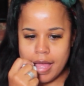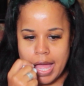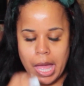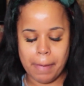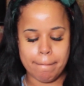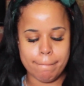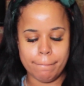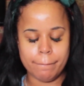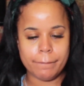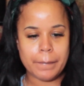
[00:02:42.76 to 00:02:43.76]

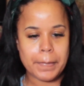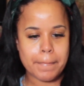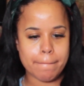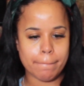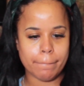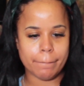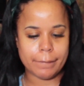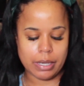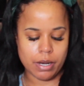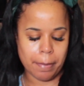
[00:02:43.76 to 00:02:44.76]

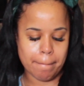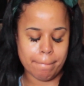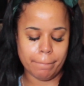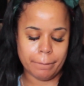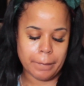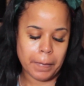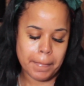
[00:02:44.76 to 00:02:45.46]
(silence)